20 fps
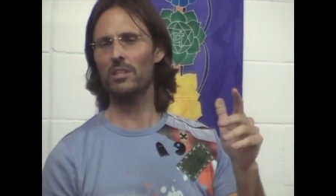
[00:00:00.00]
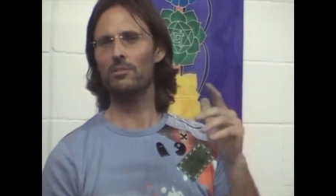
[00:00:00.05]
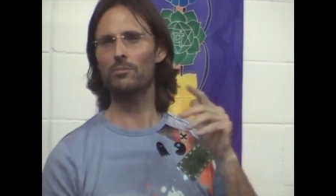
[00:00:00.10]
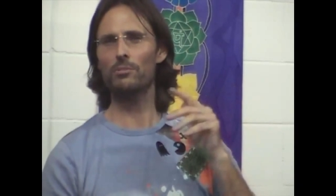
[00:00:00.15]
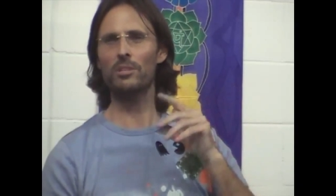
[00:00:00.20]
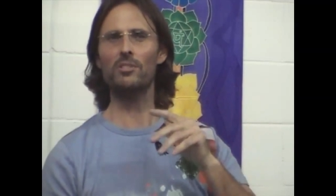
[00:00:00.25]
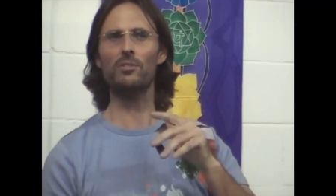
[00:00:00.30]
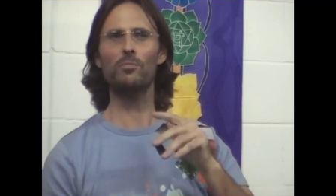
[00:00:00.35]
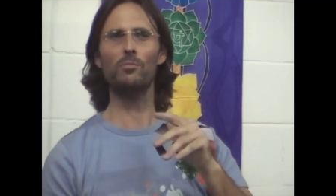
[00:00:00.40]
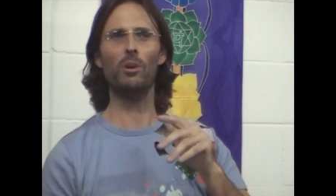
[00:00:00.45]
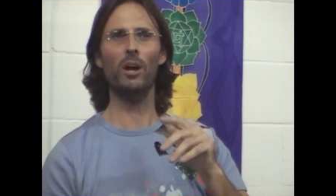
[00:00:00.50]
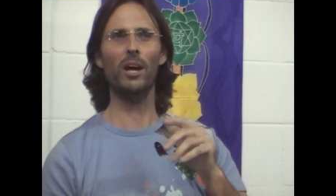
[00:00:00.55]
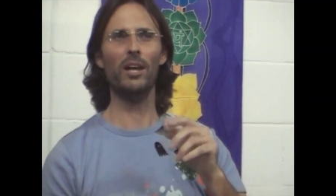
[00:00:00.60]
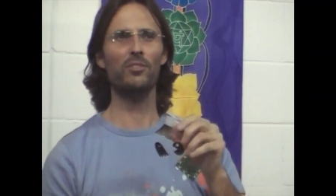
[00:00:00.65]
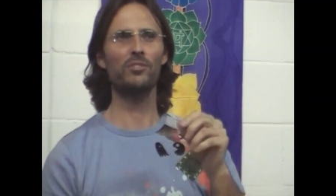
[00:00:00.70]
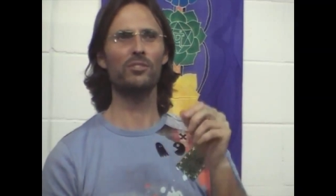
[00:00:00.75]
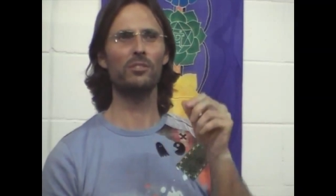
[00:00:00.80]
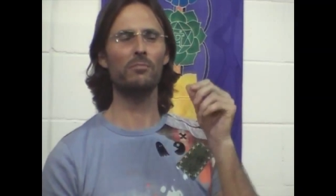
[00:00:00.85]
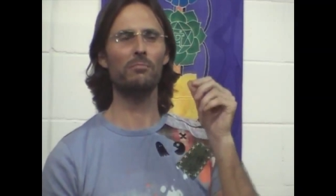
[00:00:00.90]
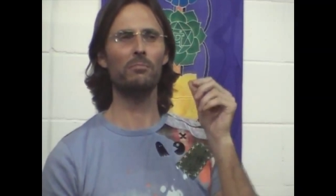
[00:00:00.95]
And the reason
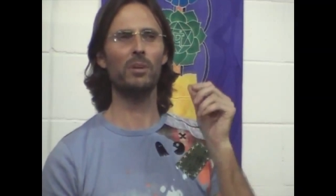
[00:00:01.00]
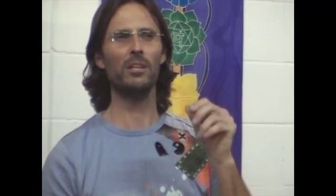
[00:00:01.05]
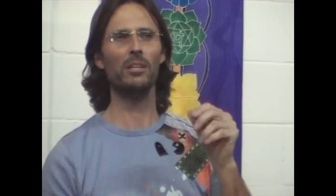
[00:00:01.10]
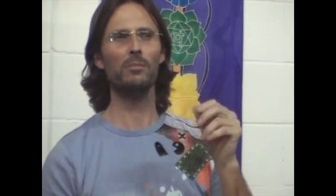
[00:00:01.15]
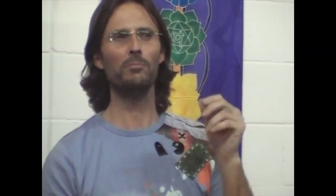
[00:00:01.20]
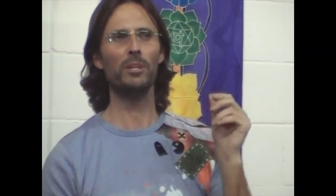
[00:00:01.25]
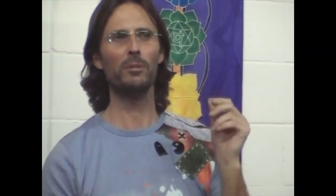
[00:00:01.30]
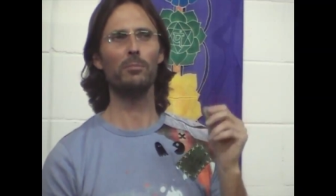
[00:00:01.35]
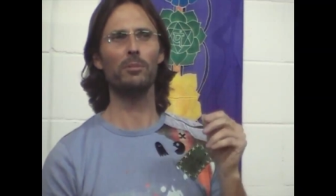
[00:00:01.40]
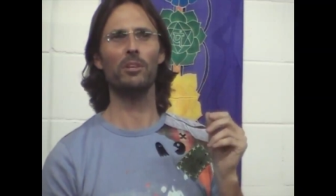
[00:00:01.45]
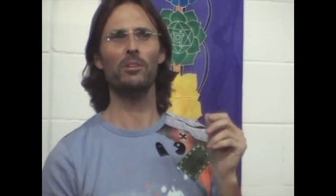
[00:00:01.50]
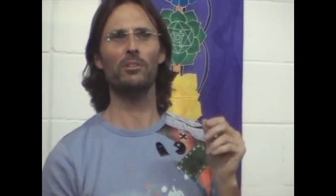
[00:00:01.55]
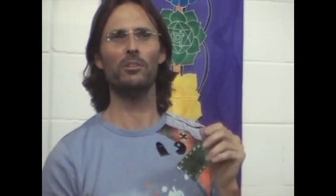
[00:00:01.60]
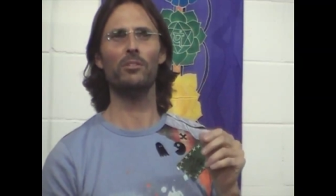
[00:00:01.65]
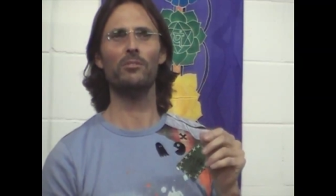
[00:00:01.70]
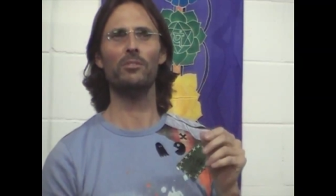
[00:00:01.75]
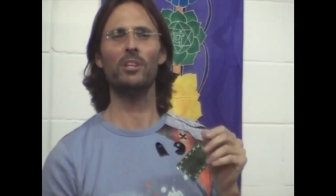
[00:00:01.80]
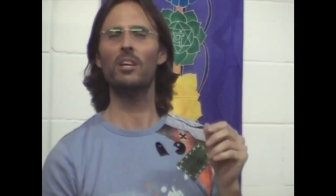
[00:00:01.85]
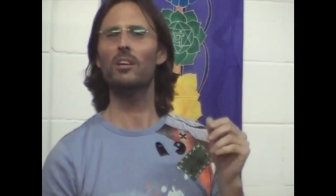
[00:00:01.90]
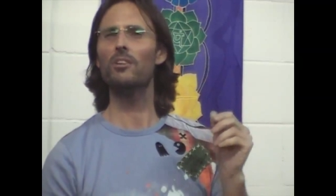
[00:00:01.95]
why is that many people on
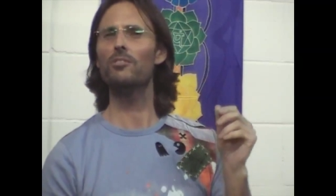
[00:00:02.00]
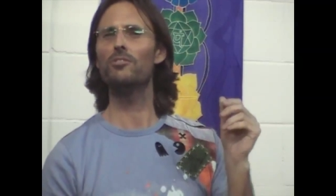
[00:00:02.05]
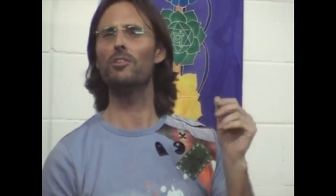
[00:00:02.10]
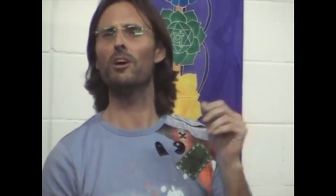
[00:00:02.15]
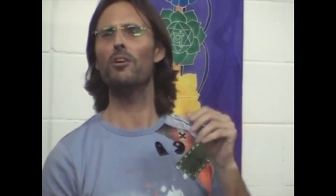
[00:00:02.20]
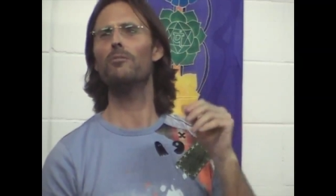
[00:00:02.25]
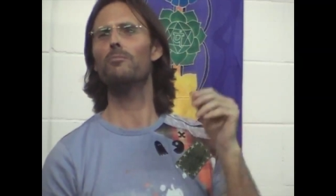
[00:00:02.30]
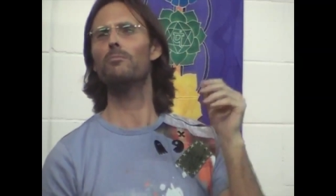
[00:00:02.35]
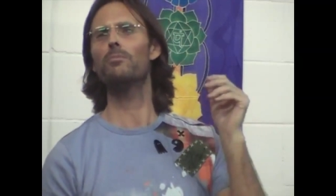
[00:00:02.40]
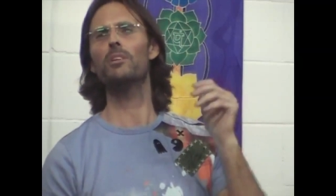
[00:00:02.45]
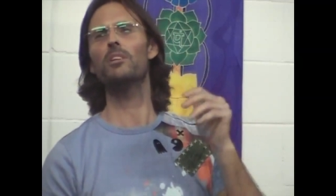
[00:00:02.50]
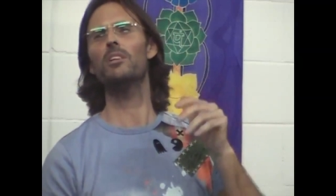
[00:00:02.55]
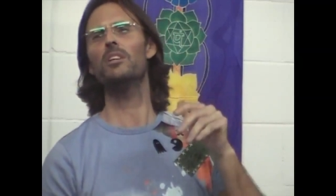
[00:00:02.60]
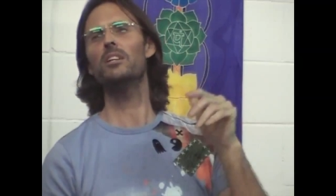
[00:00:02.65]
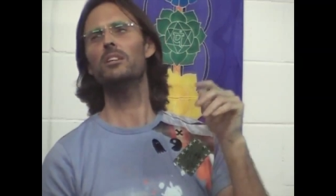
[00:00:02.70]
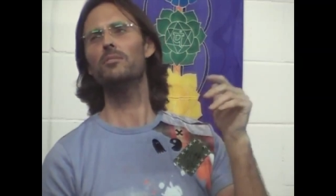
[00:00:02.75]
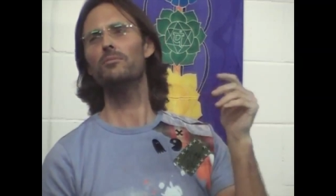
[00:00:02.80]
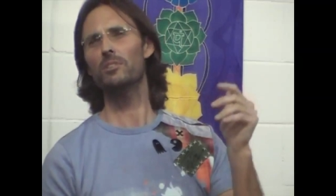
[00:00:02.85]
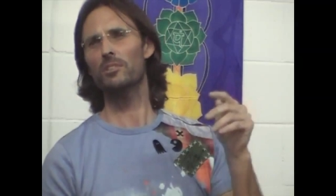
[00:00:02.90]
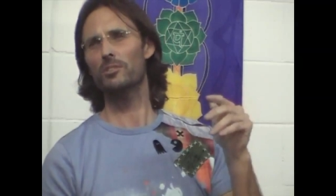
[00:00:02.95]
earth don't
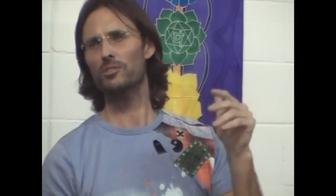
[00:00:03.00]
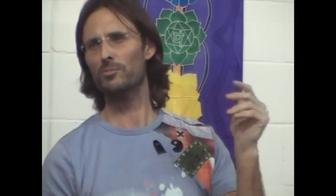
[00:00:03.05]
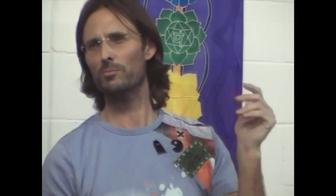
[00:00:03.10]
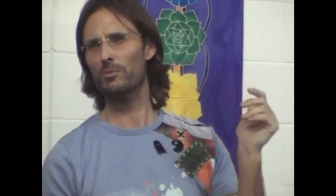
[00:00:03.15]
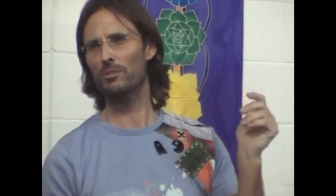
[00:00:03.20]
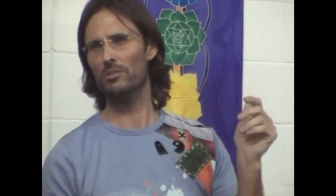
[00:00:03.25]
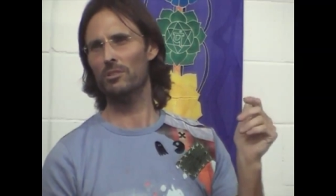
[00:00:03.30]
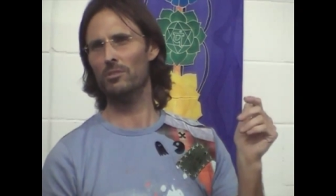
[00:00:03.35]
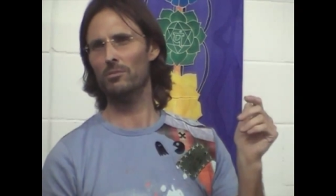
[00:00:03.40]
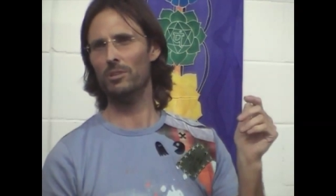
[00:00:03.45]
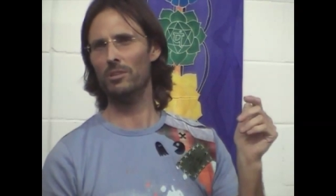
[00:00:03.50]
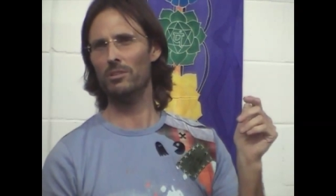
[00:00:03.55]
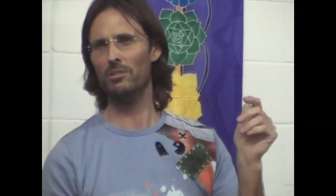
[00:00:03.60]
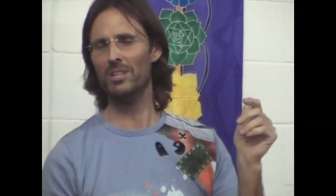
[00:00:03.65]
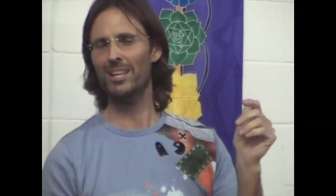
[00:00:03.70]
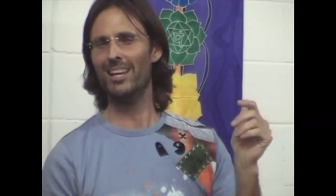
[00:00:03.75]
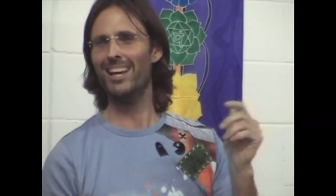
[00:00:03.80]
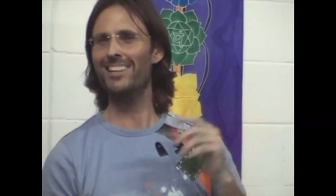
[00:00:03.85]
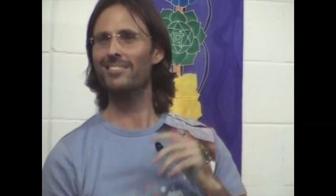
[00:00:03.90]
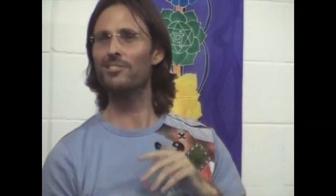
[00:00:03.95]
believe in a spirit
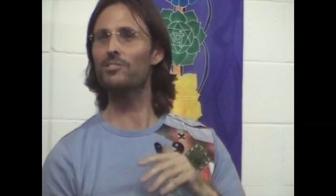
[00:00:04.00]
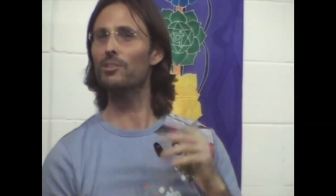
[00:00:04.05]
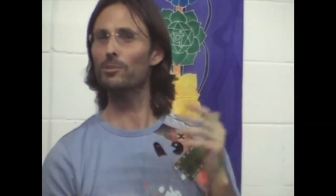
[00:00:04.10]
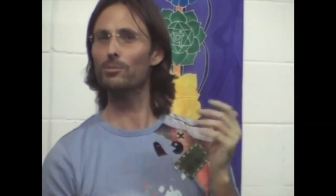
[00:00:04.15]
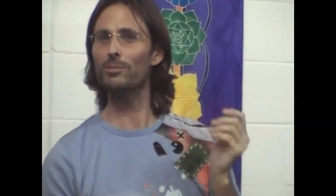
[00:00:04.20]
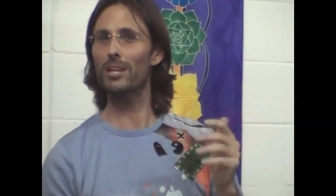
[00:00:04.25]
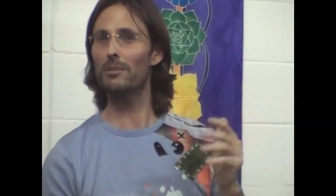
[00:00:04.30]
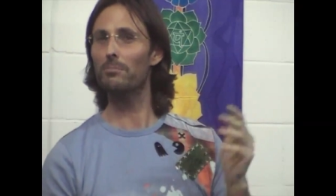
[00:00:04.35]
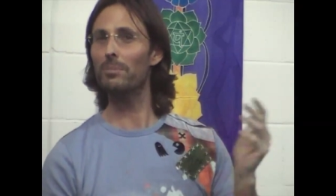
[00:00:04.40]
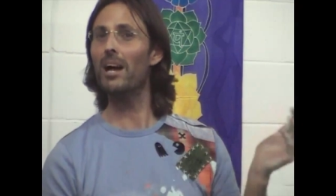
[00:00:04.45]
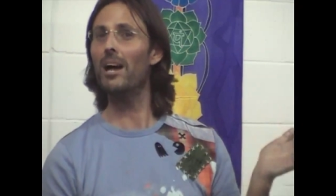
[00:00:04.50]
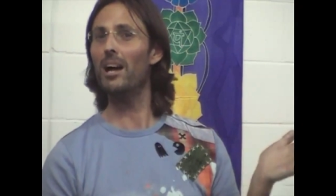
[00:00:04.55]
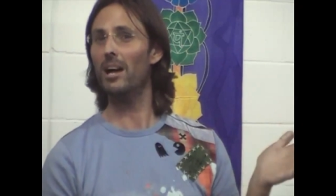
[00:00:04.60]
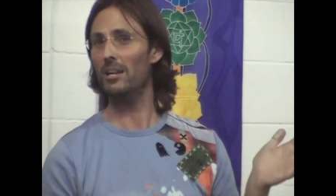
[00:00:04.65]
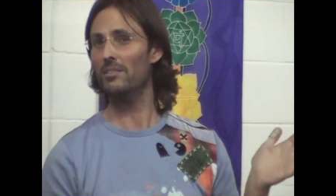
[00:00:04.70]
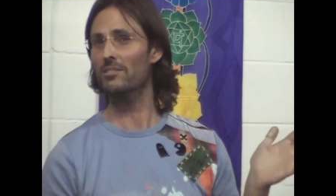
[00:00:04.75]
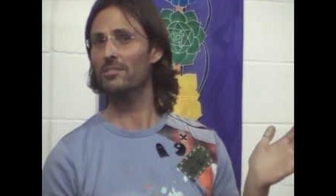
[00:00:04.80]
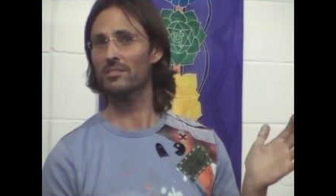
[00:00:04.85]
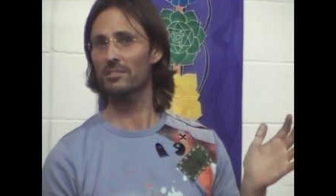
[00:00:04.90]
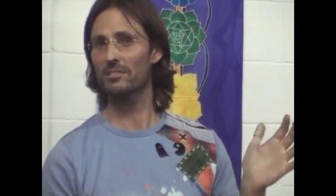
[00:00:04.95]
world until they
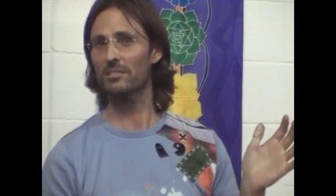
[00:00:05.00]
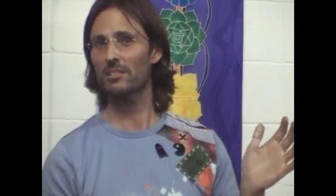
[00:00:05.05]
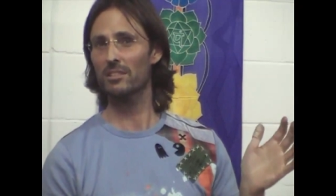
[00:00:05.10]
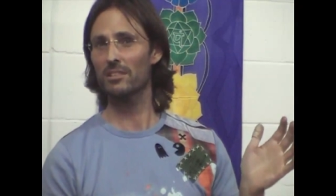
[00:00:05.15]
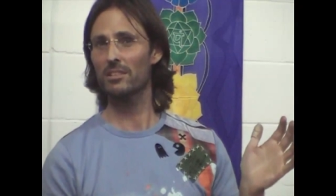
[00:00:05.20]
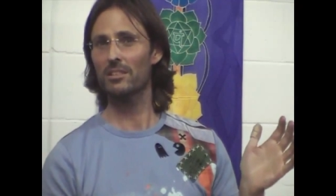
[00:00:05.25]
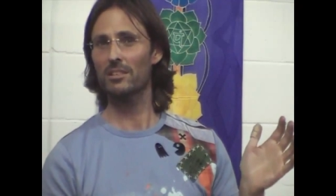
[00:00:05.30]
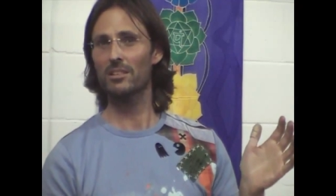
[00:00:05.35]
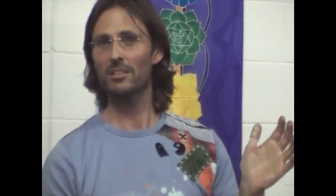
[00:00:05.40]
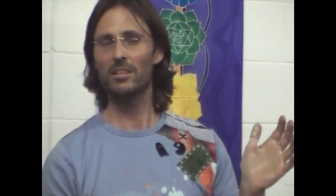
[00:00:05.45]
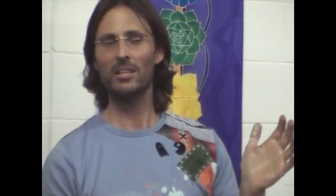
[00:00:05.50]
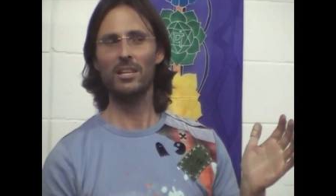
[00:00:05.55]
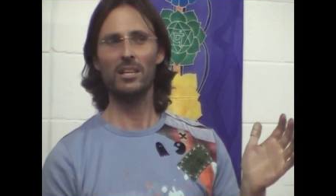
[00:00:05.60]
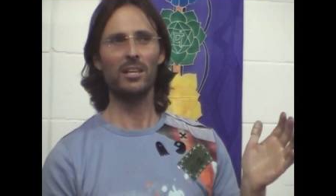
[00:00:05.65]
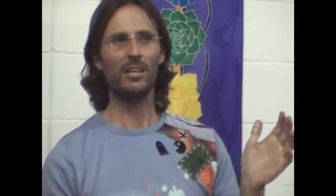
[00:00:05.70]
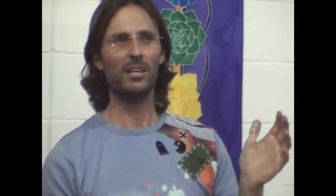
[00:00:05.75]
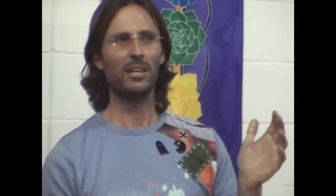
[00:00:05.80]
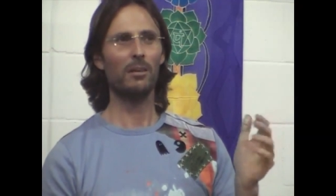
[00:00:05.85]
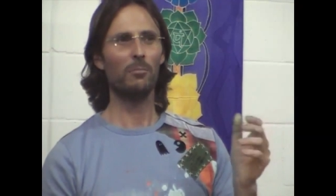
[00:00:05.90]
pass. Yeah.